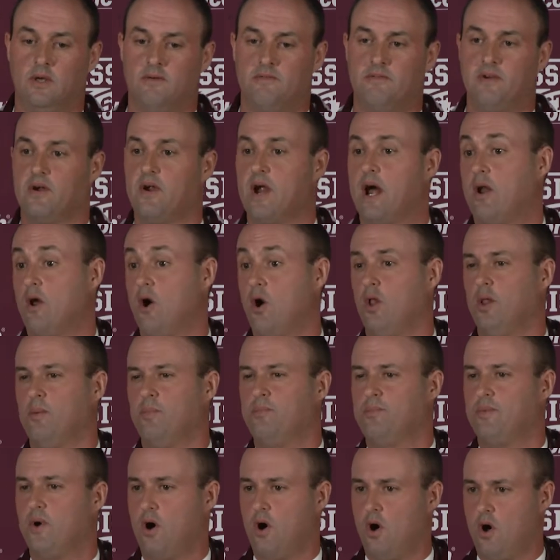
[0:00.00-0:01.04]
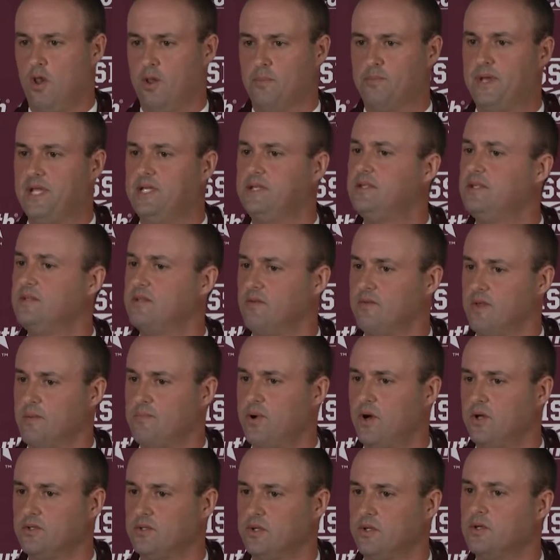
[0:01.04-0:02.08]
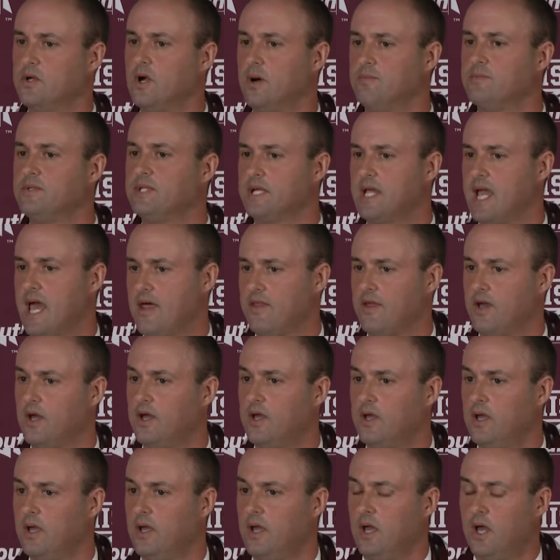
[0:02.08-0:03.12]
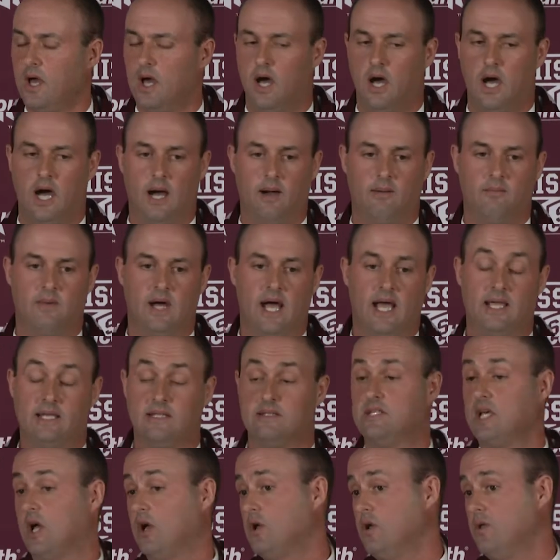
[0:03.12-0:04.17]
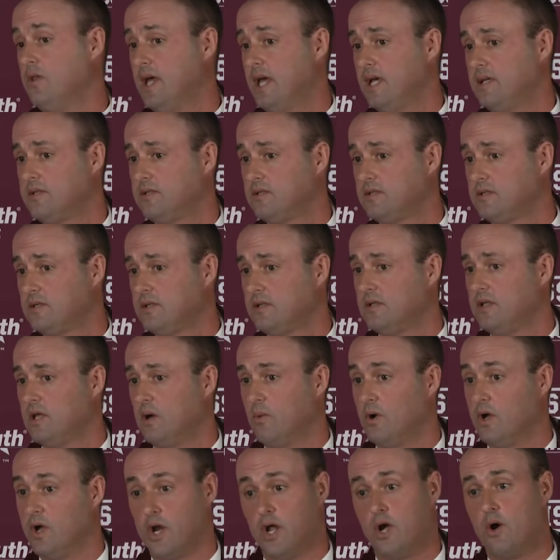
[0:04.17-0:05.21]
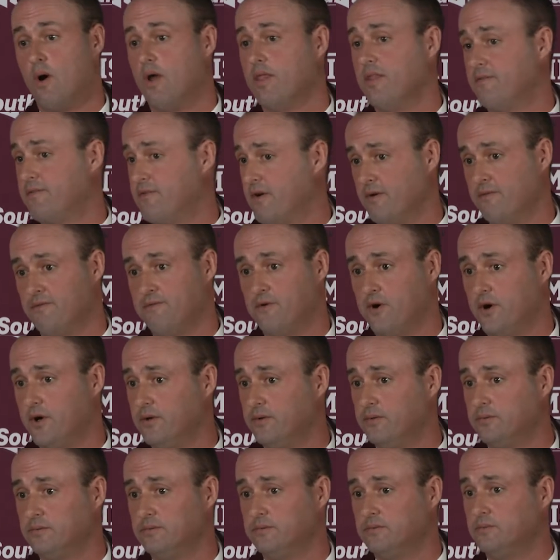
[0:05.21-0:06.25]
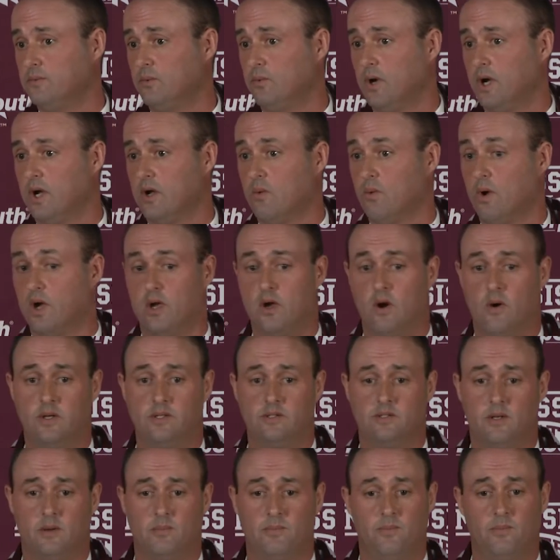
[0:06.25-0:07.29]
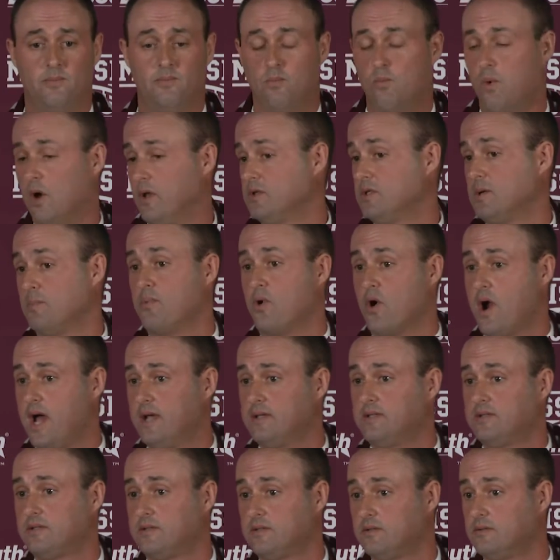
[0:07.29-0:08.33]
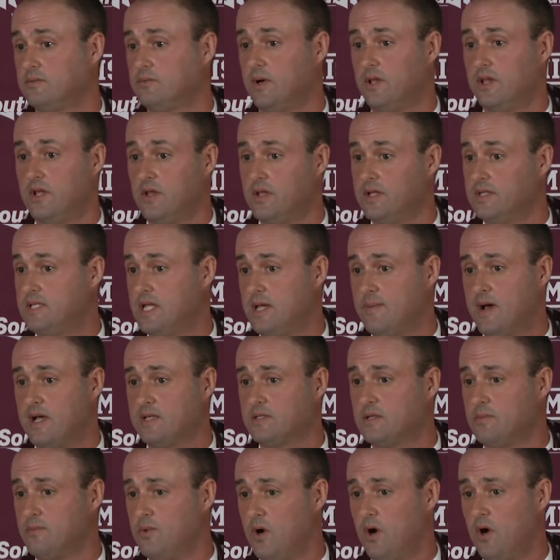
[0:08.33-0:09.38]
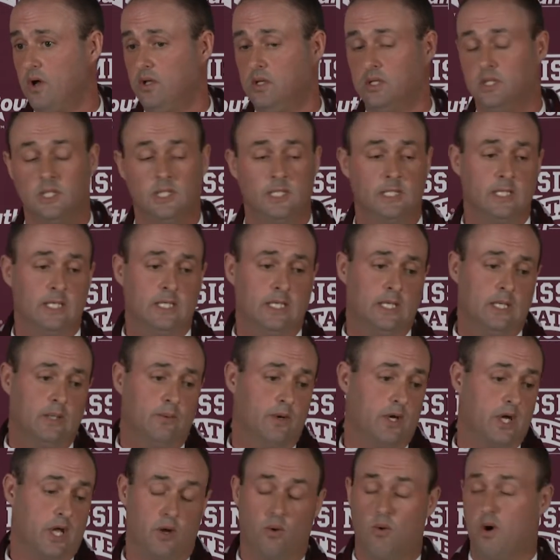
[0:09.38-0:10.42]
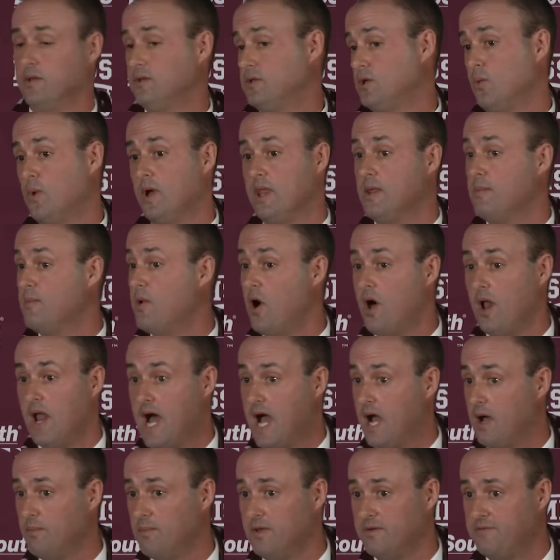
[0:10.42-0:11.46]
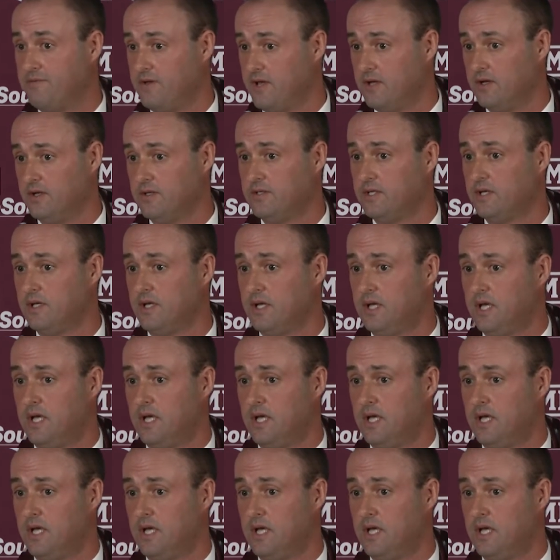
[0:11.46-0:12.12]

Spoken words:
figure out how all the pieces of the puzzle come together. I can tell you this, that we're going to go on the front foot. We're going to want to press when the other team has the ball. We're going to want to win the ball high up the field.